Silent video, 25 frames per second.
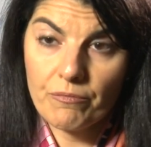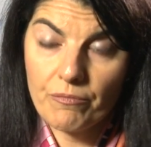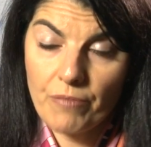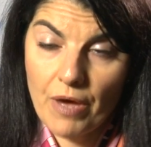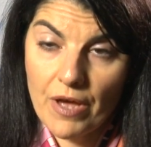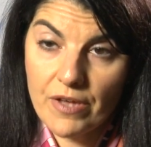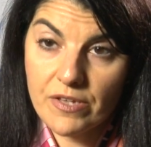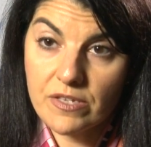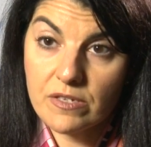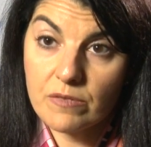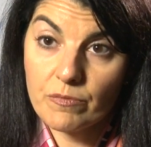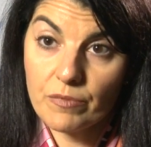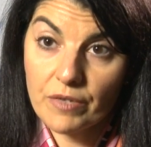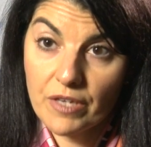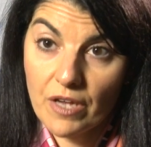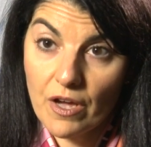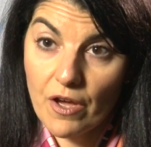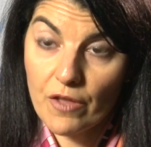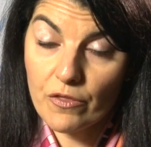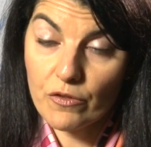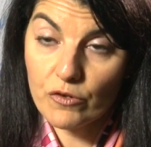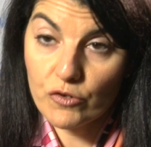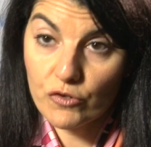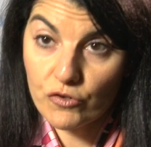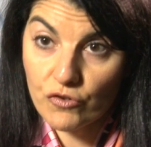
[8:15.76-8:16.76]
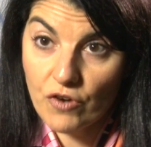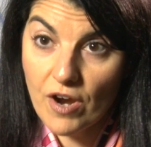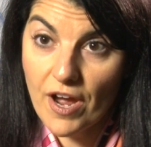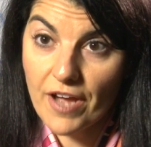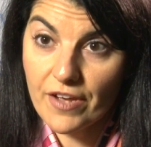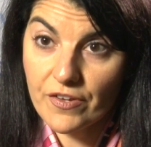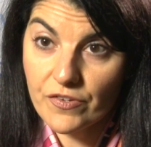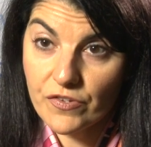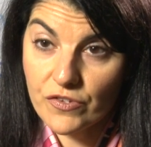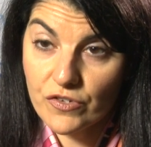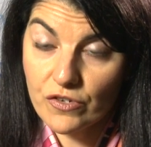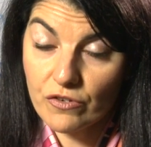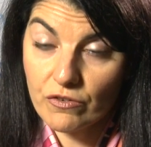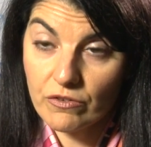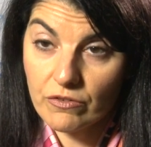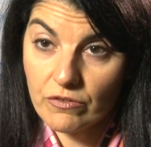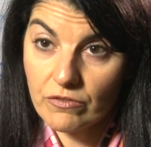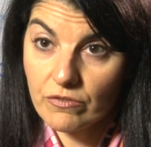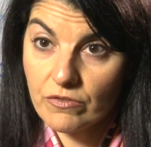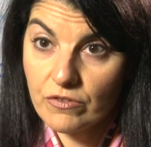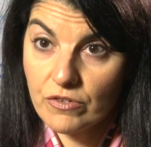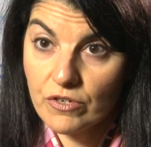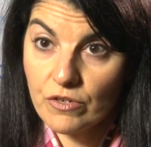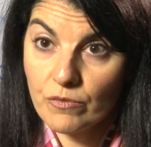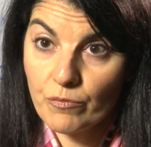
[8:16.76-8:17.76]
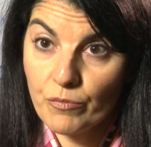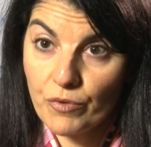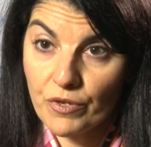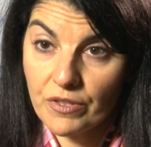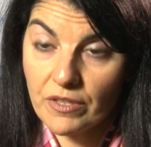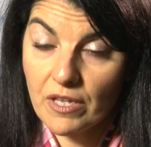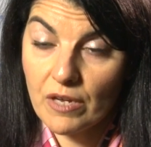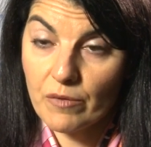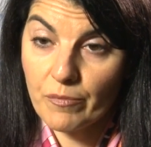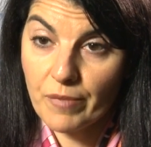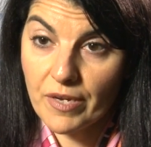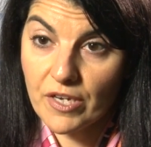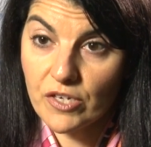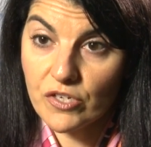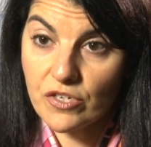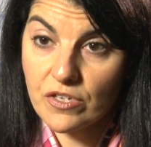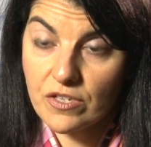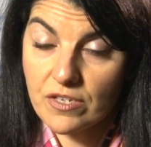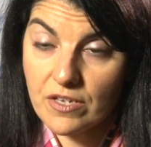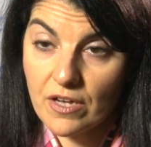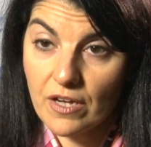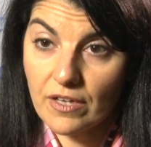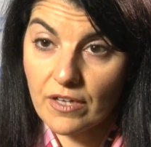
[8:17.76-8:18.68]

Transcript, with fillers: possibly other trials to, to put their patients